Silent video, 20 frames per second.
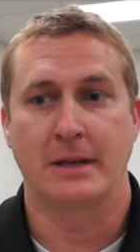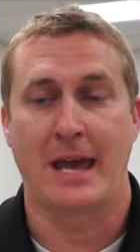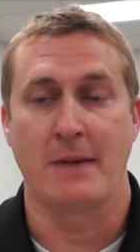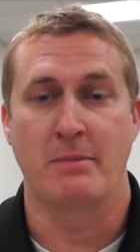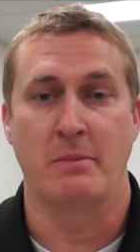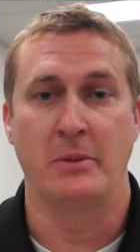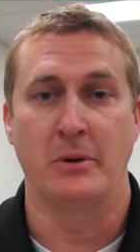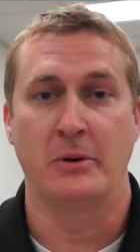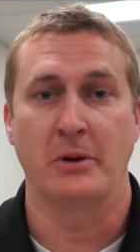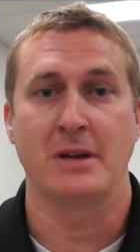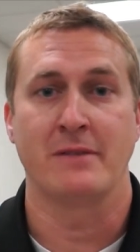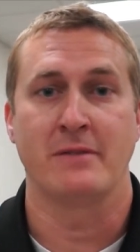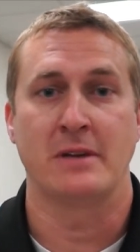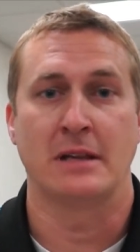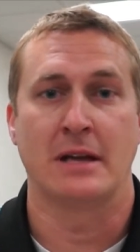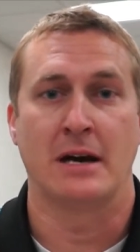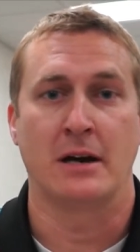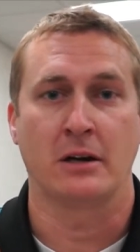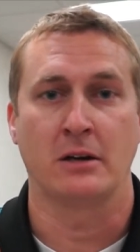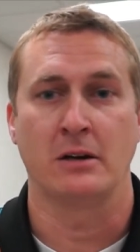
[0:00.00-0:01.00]
capability of
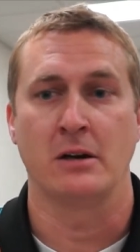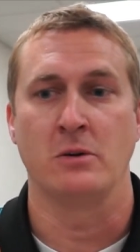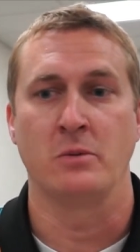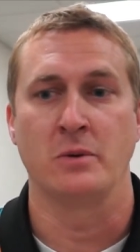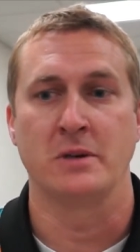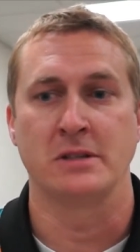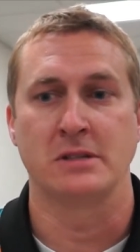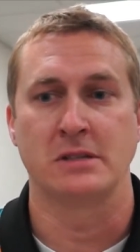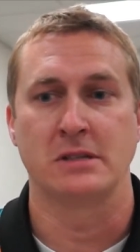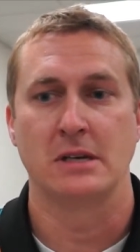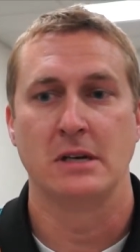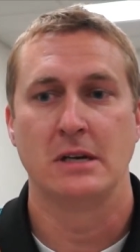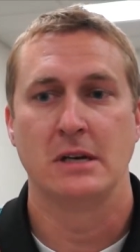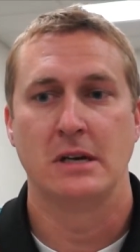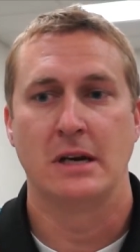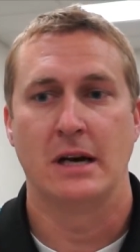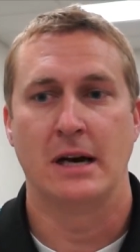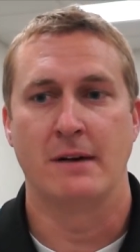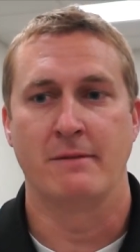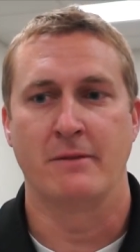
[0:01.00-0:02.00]
eLocker, it was
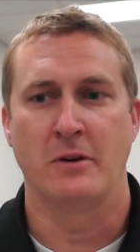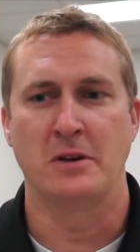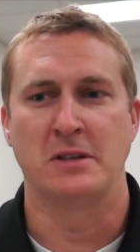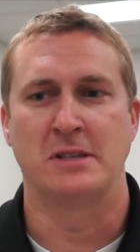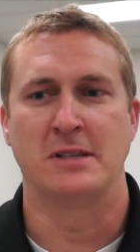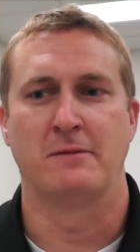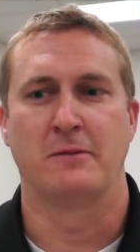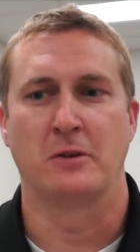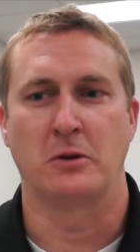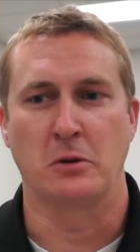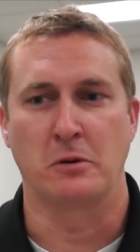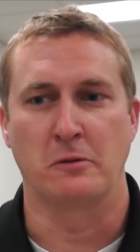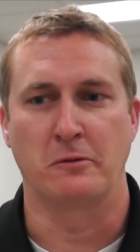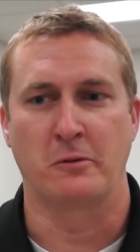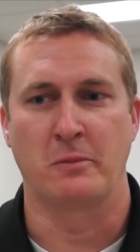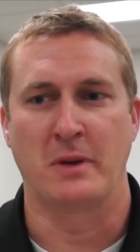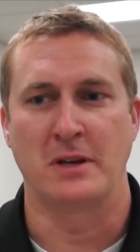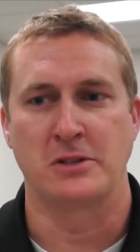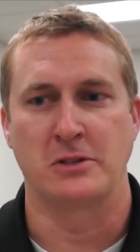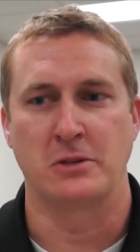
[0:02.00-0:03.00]
very difficult
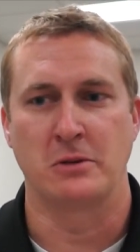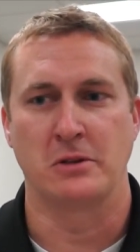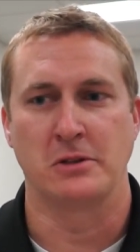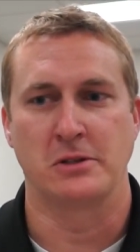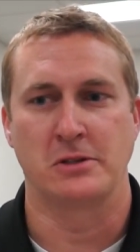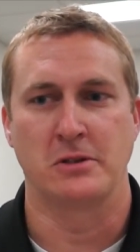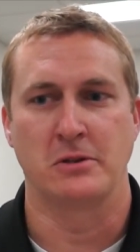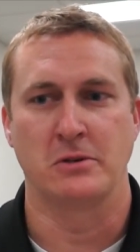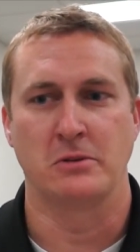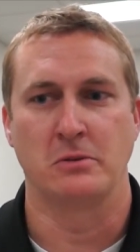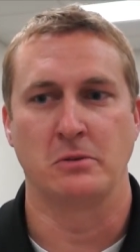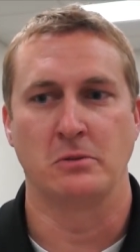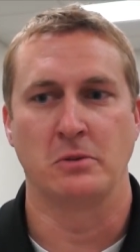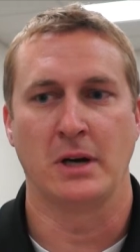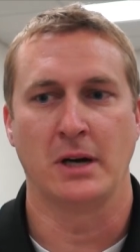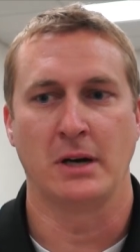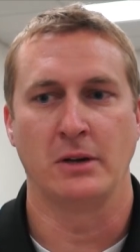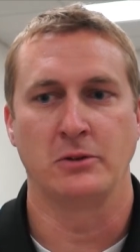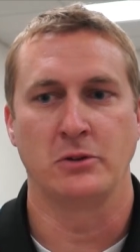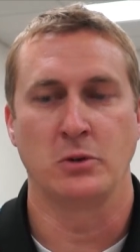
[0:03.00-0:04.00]
for my students to
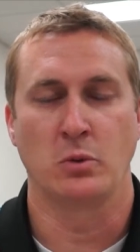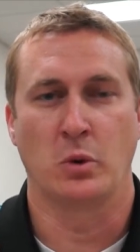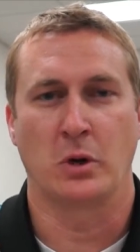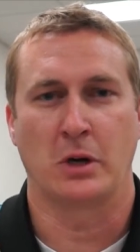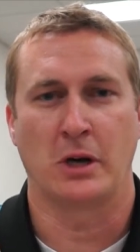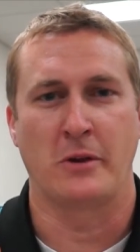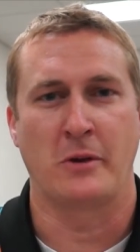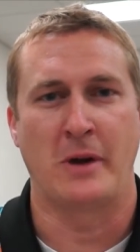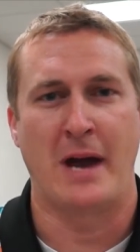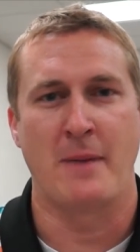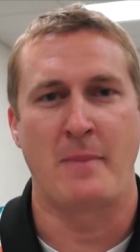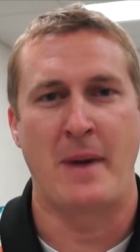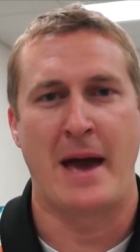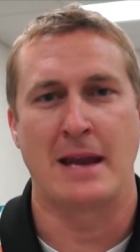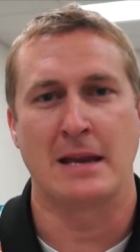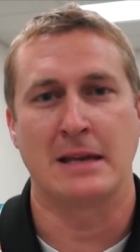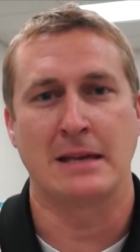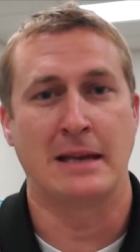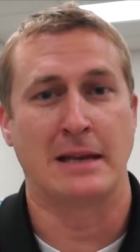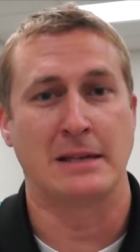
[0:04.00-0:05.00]
do work on their
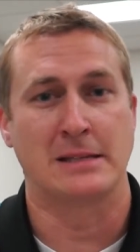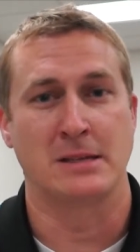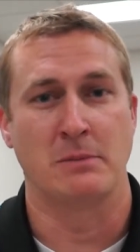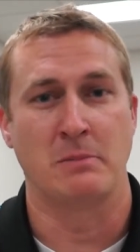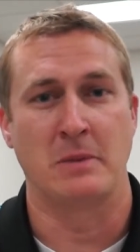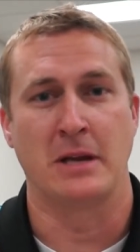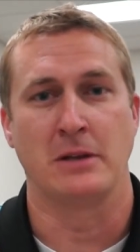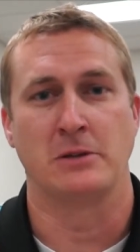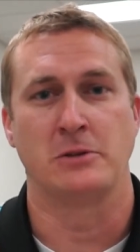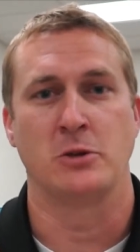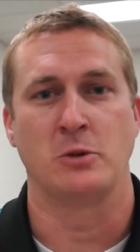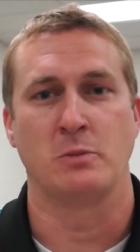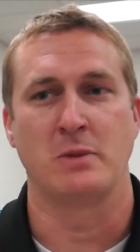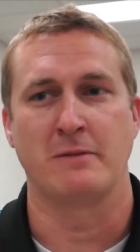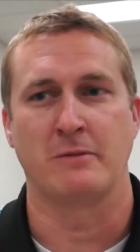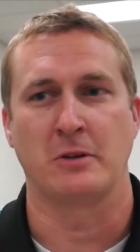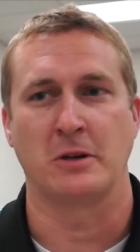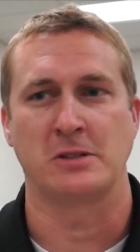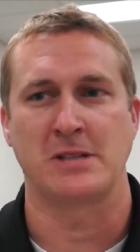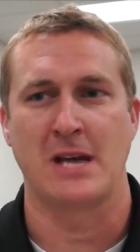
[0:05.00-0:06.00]
iPad and get it submitted to
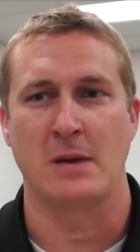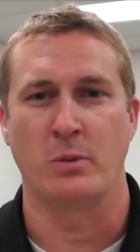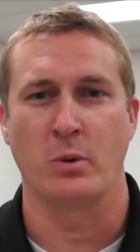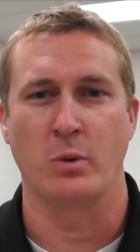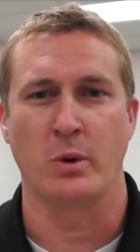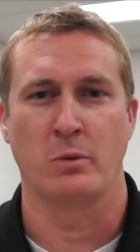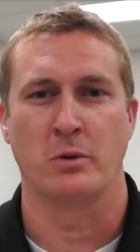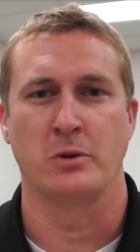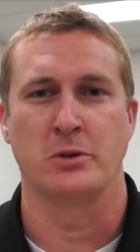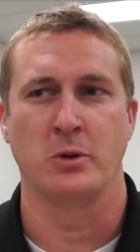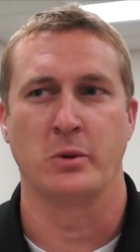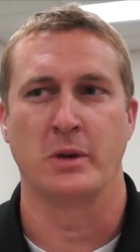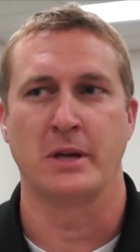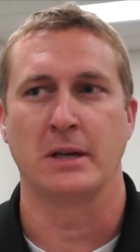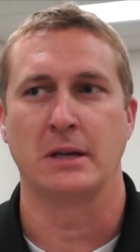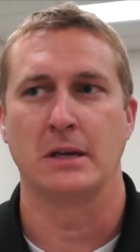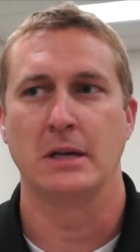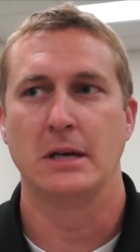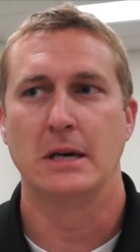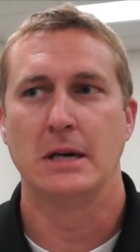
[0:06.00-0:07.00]
me. For example, we were
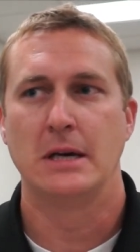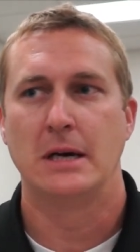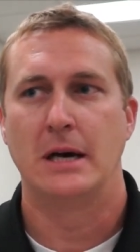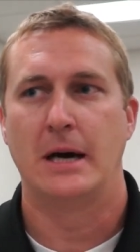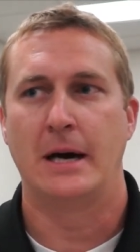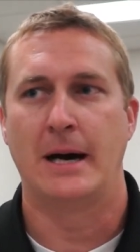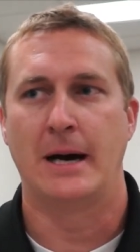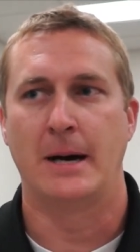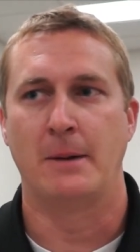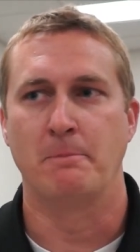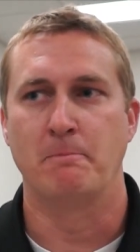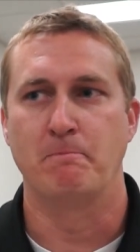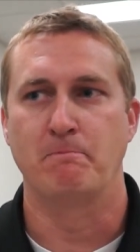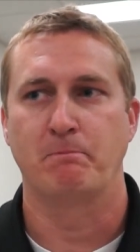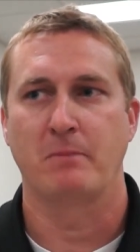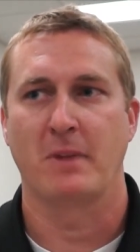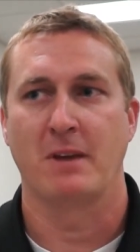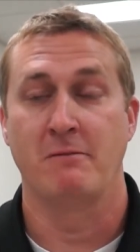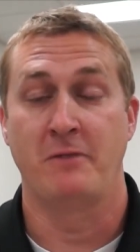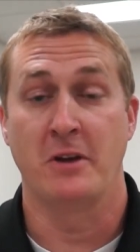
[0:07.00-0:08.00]
doing
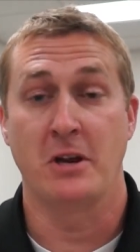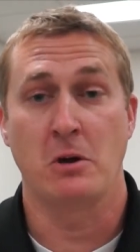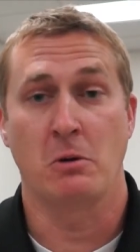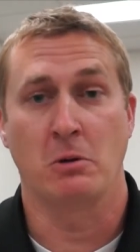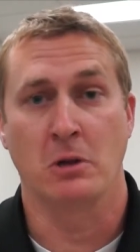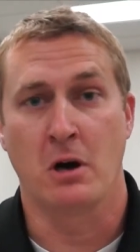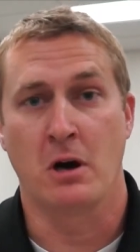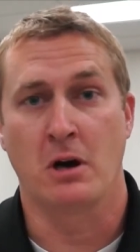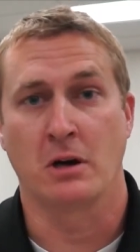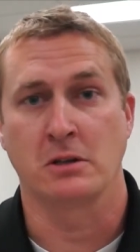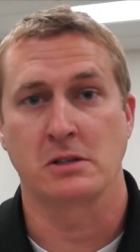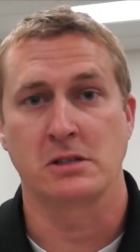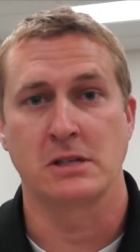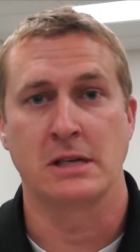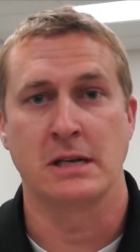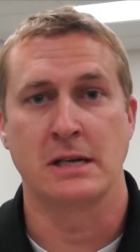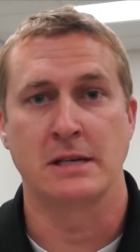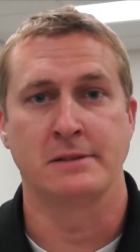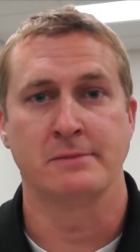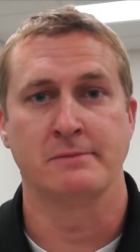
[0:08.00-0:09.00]
video logs
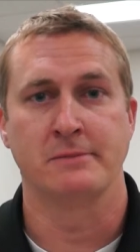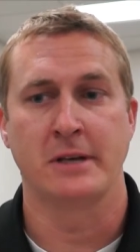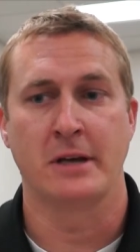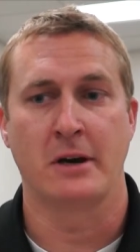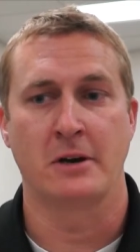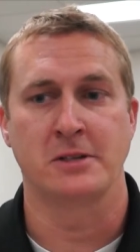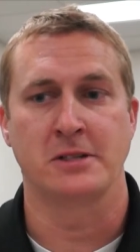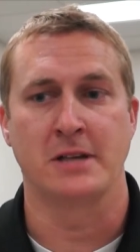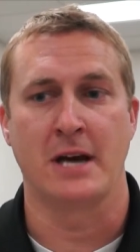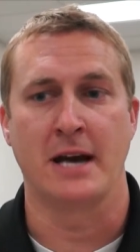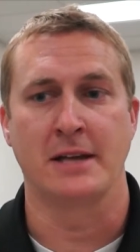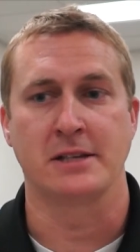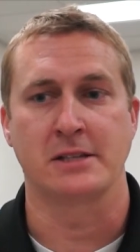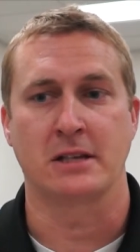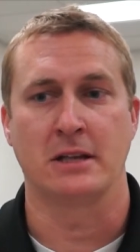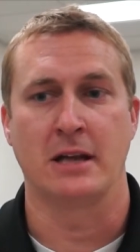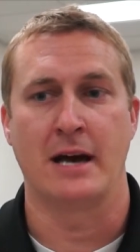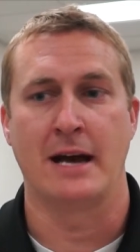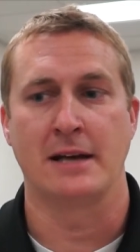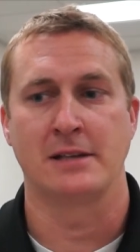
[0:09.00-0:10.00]
in our science
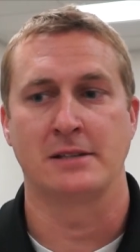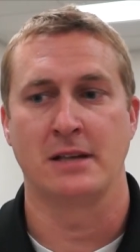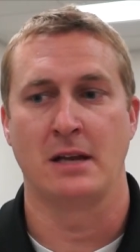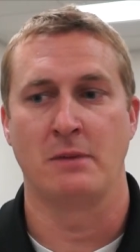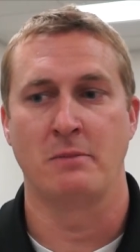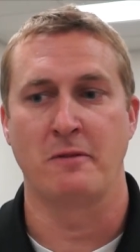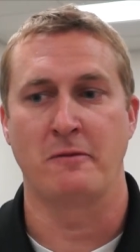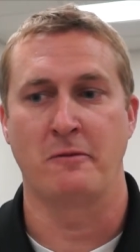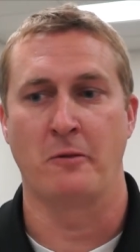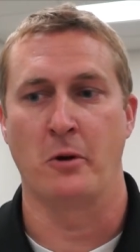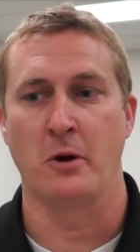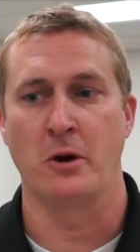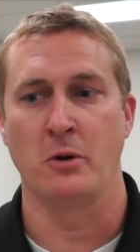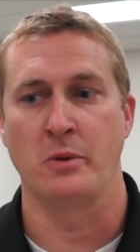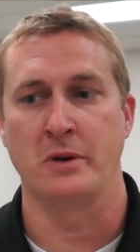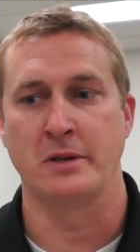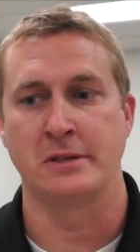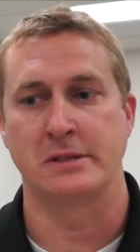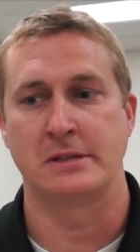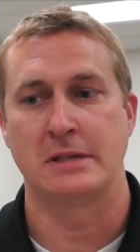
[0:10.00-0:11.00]
class, and before it
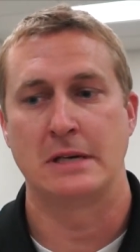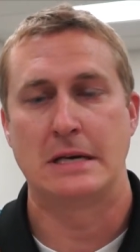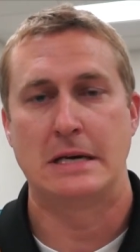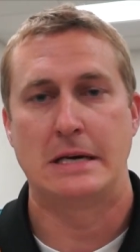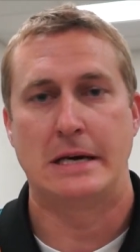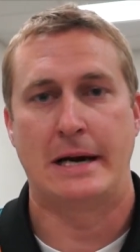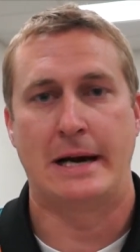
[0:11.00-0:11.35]
was